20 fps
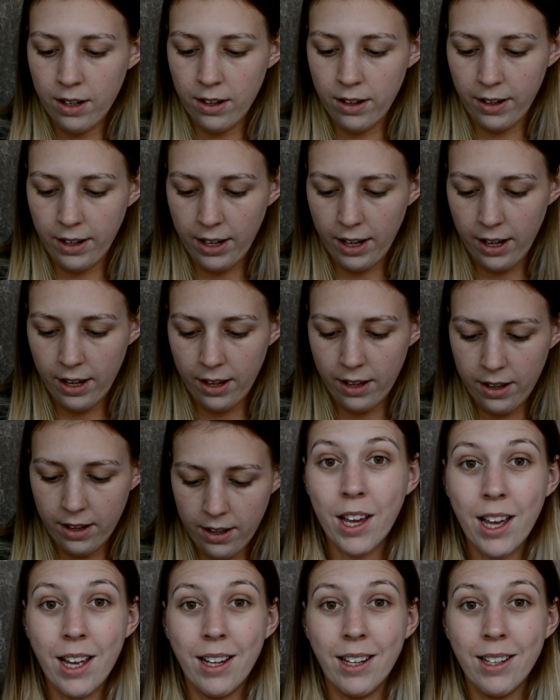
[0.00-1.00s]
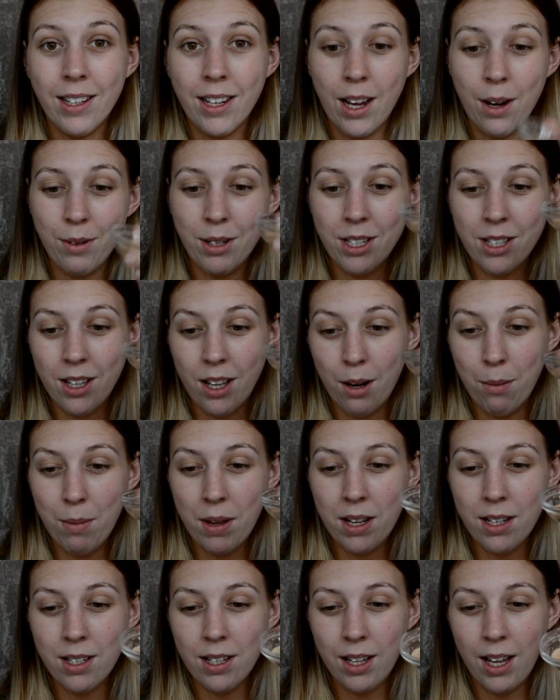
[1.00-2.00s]
Okay, now we're just going to
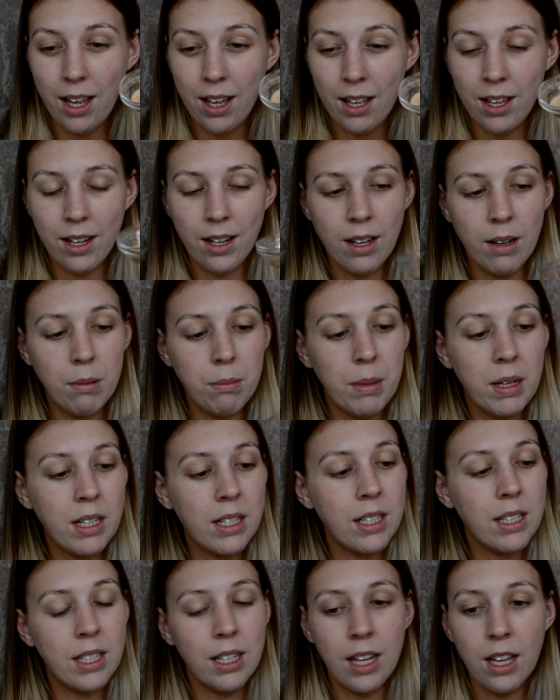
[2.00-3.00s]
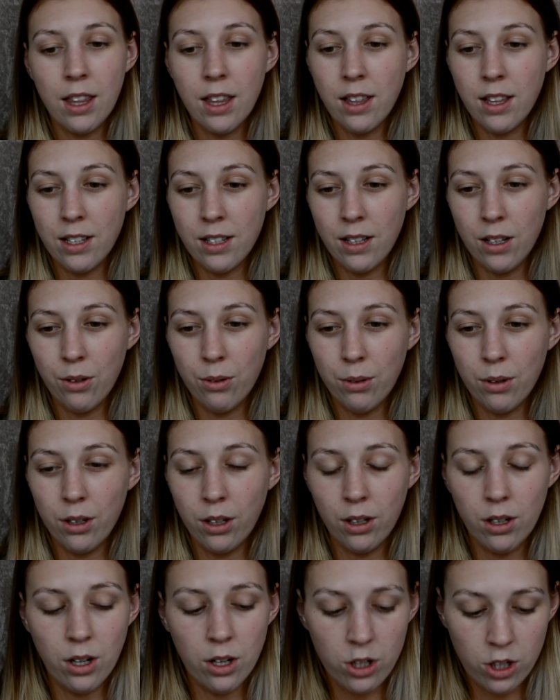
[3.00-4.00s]
mix together this little
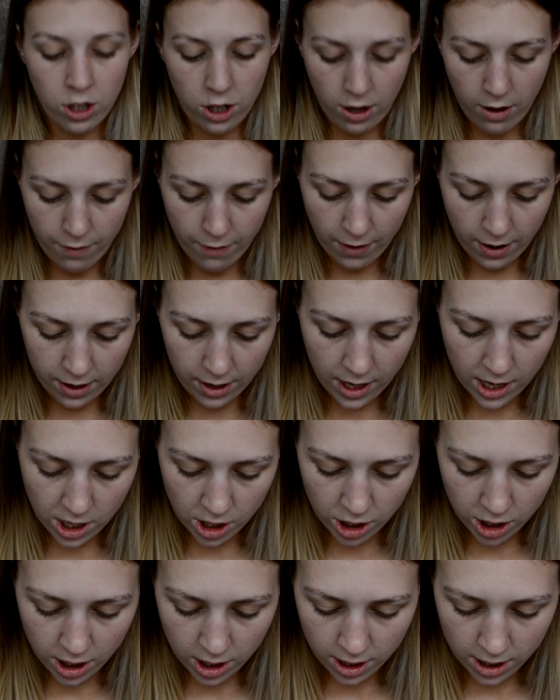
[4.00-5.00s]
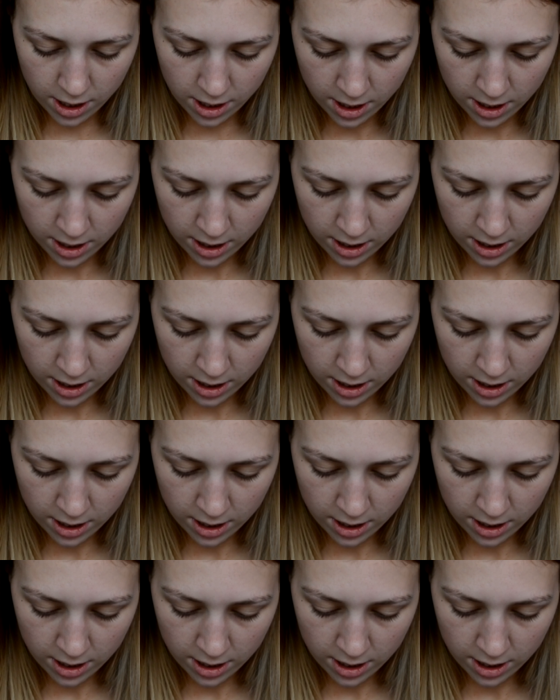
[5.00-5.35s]
concoction of foundation.